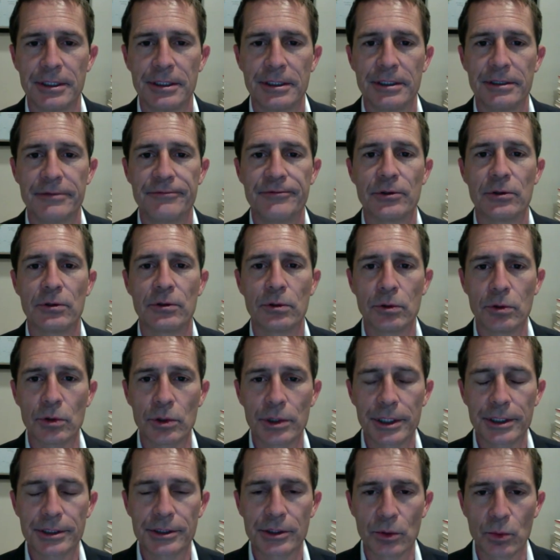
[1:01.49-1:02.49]
If you look
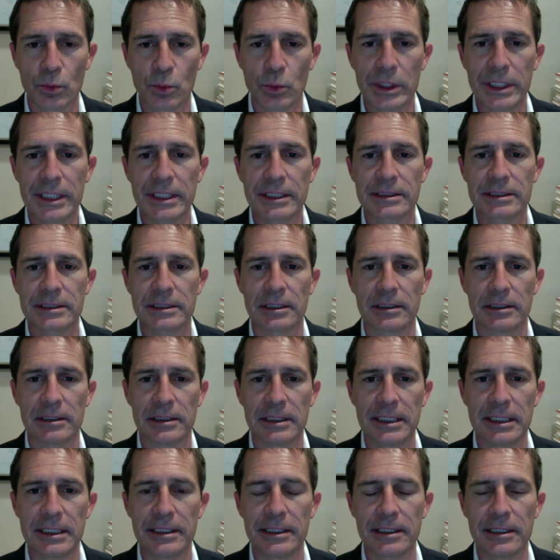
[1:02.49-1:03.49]
at the weeks
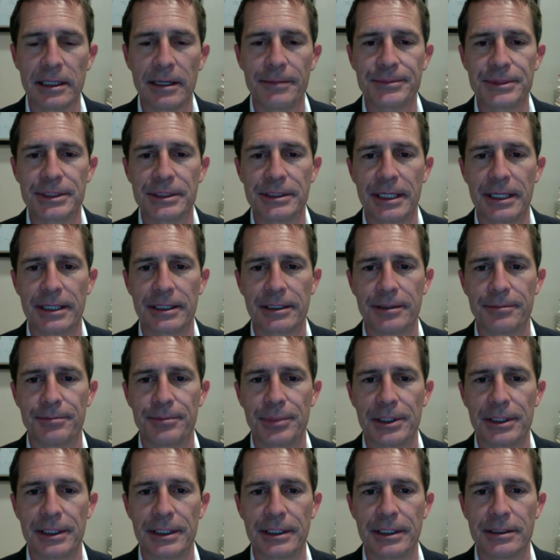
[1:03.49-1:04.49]
leading up to that
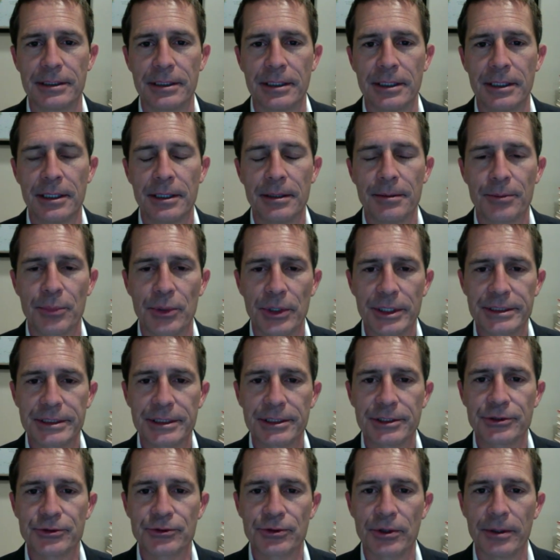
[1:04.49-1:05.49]
complaint,
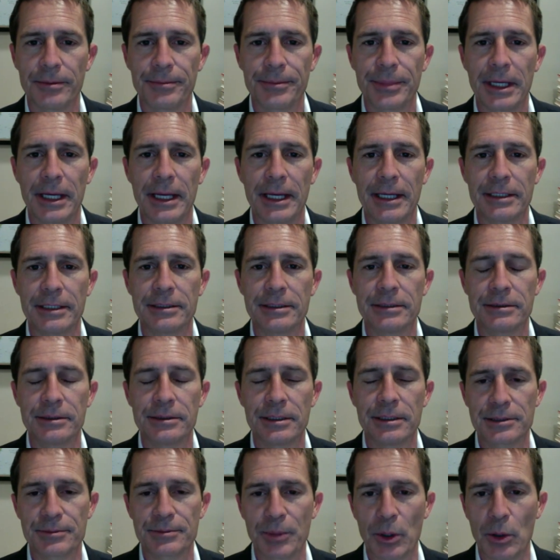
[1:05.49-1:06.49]
President Trump had
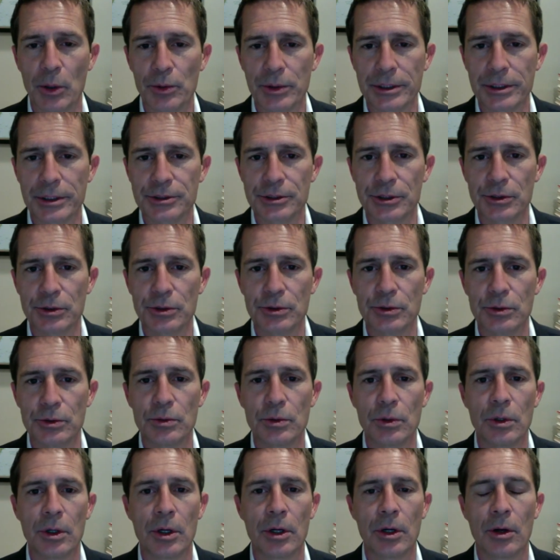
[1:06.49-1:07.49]
spoken to
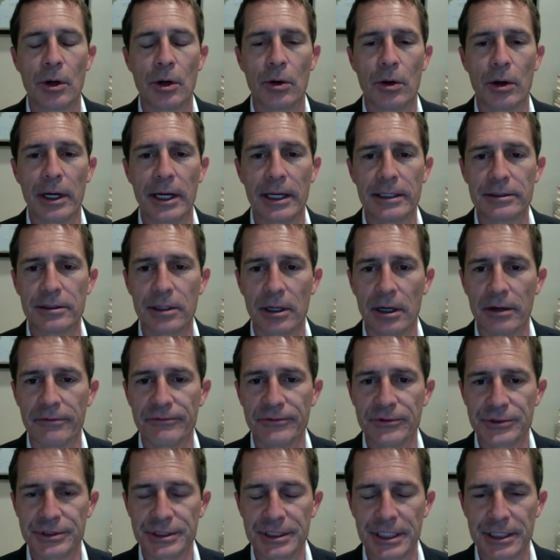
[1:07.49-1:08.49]
or had
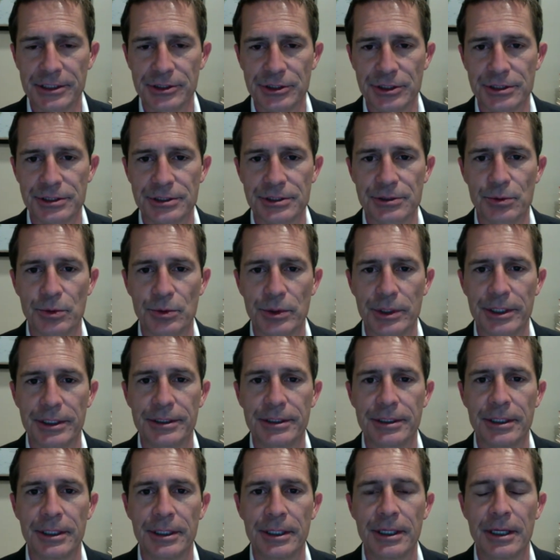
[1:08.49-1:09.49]
conversations with
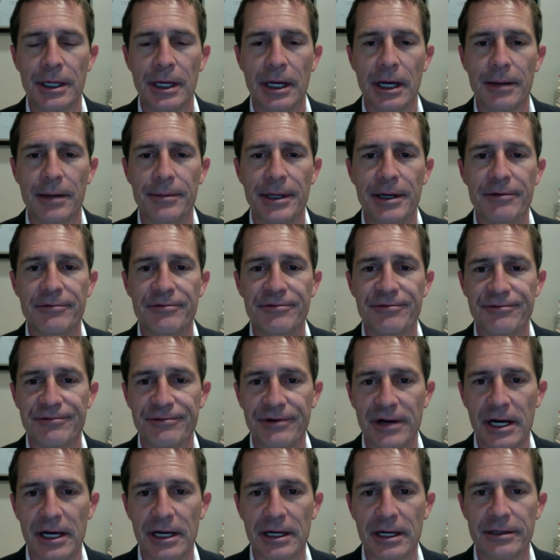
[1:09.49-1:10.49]
about
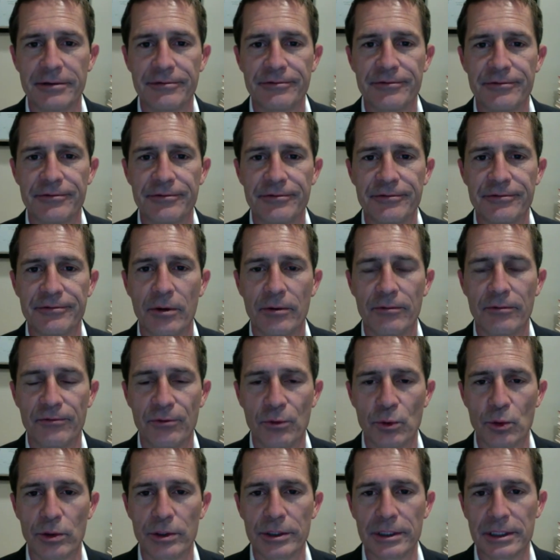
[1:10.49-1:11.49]
5
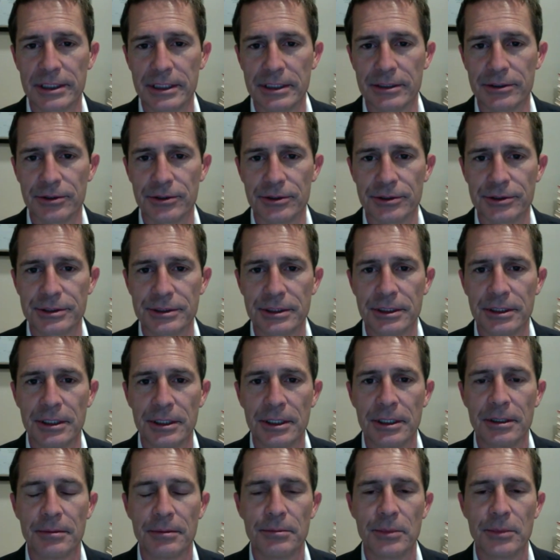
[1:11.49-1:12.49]
foreign leaders.
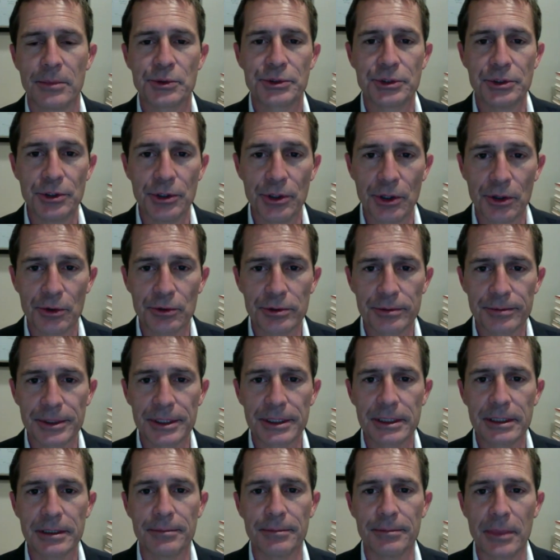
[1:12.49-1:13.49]
Most
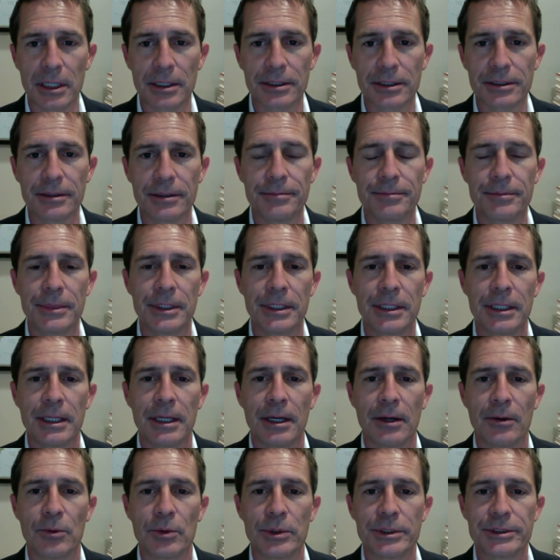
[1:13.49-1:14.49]
notably among them
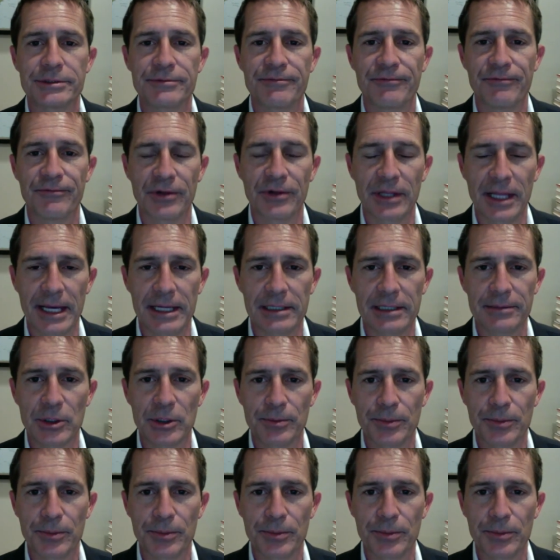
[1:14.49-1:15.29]
was Vladimir